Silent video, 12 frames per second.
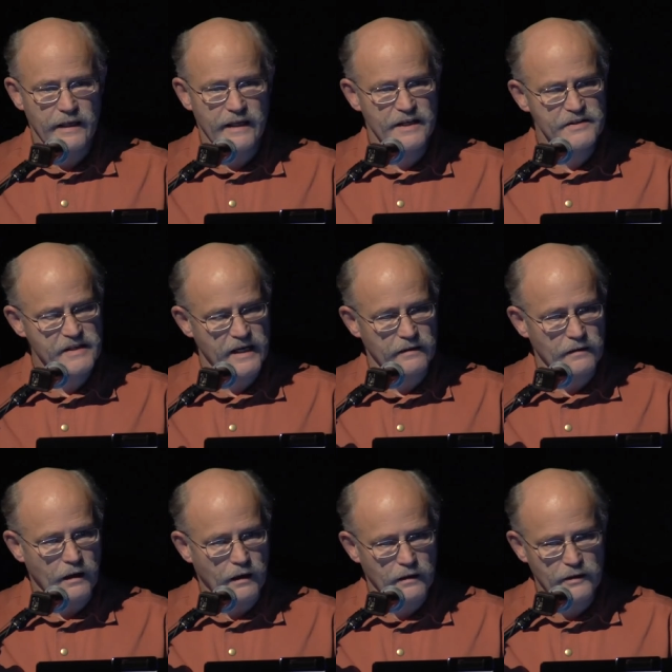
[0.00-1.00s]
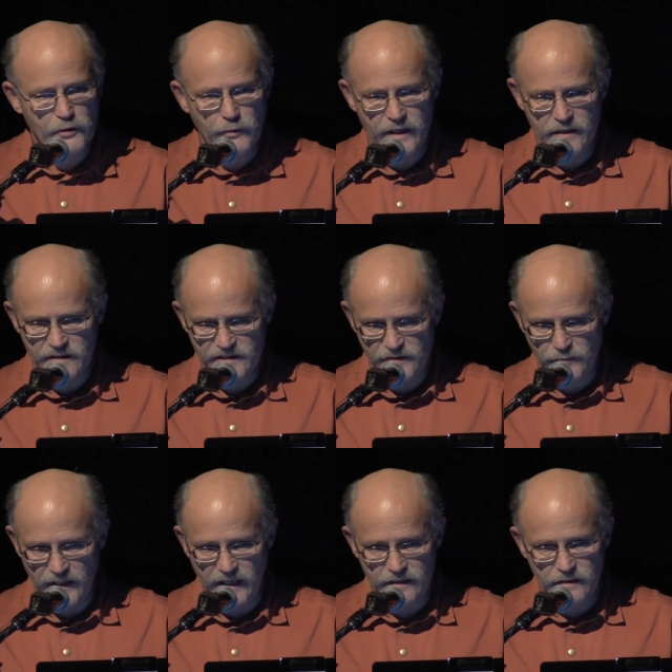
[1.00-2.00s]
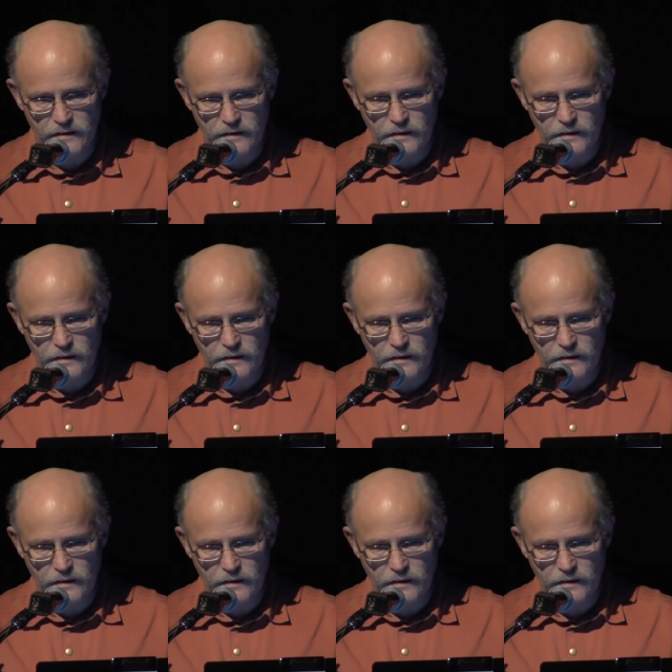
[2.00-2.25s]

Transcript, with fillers: is that our greatest threat